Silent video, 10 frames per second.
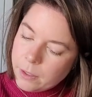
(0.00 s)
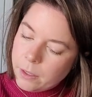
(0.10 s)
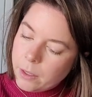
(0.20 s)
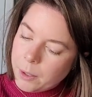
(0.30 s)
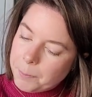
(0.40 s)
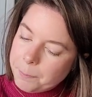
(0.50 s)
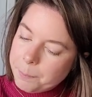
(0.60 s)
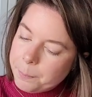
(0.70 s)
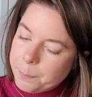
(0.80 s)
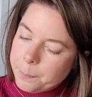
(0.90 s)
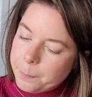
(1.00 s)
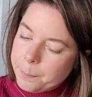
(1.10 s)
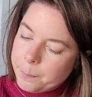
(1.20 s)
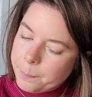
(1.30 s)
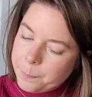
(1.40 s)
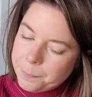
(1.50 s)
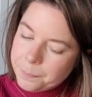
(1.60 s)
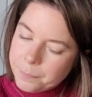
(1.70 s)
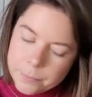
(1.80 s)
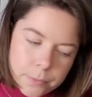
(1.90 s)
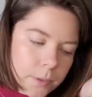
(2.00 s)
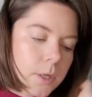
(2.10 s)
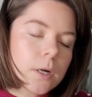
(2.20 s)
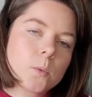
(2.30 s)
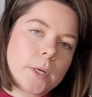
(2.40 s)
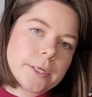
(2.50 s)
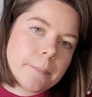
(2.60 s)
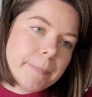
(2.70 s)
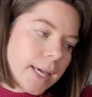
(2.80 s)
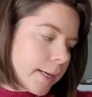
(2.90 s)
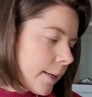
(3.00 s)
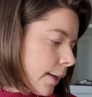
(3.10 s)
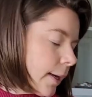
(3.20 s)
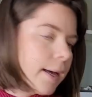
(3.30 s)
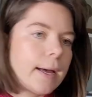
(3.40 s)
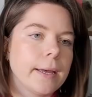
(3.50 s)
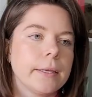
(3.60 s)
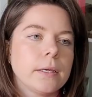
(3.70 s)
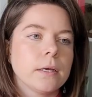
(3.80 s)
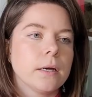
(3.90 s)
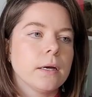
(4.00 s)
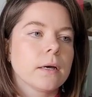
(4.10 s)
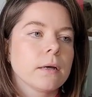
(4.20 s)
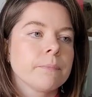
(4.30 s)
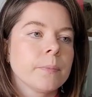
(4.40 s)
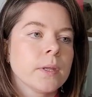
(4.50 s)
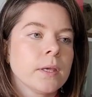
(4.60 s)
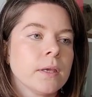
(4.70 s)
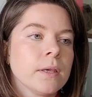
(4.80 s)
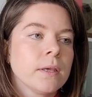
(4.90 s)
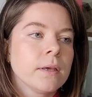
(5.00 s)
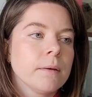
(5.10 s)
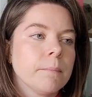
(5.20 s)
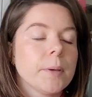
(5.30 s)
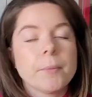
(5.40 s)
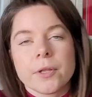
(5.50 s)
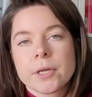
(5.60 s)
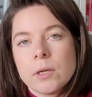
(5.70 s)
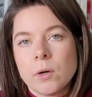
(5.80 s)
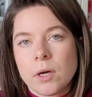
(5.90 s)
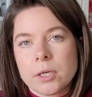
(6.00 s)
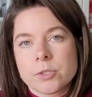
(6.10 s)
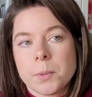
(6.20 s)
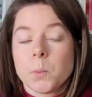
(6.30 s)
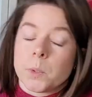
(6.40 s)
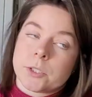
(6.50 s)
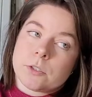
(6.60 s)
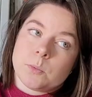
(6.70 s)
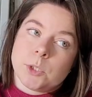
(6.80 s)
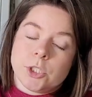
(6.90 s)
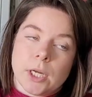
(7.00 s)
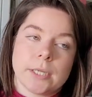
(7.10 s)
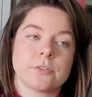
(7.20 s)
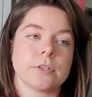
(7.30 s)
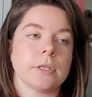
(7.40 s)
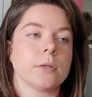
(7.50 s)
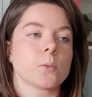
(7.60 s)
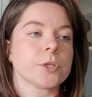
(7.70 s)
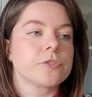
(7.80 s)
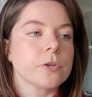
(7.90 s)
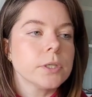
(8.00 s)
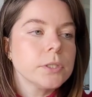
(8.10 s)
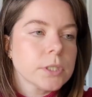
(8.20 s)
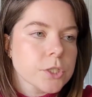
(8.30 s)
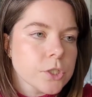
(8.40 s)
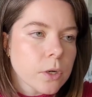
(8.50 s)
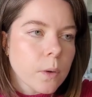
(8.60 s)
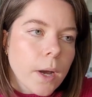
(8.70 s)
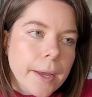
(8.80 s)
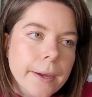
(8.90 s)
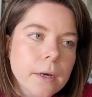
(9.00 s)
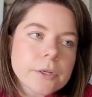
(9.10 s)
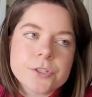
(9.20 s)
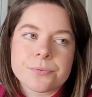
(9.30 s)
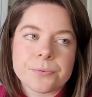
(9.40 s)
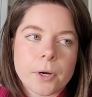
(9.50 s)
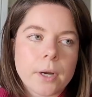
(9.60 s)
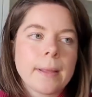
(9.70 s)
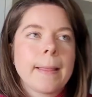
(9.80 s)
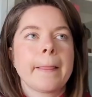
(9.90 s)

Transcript: the yarn winder back, my mother-in-law asked me what would you like in return. So I asked for